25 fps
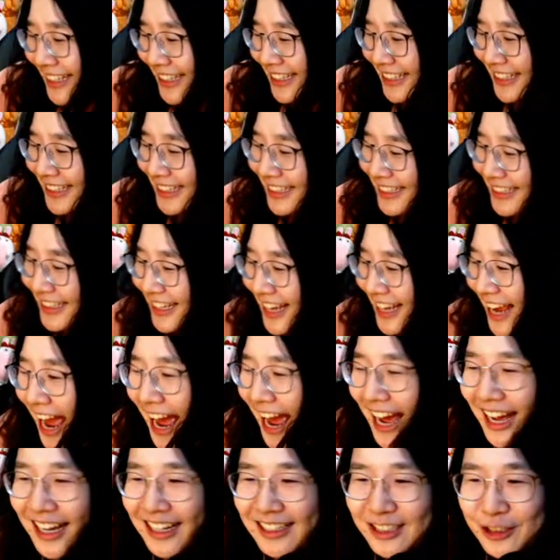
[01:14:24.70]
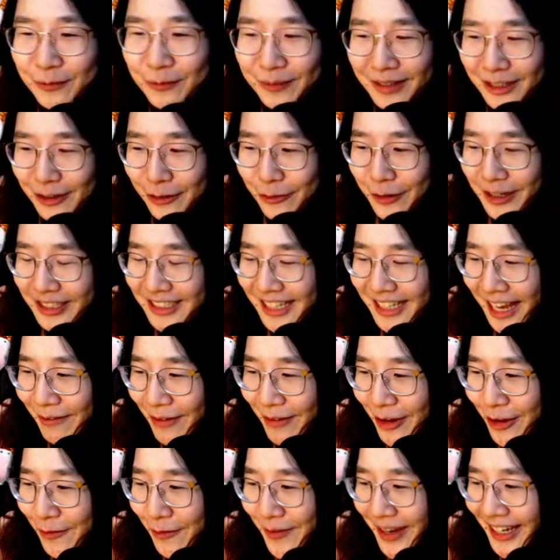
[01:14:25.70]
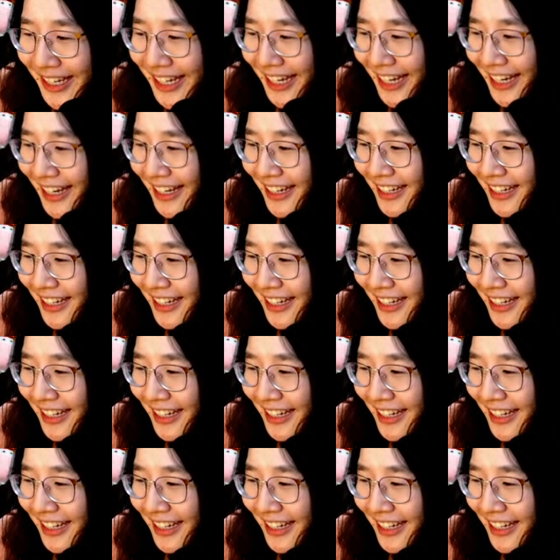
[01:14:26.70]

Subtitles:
Yeah, Super Lu, what game are you making?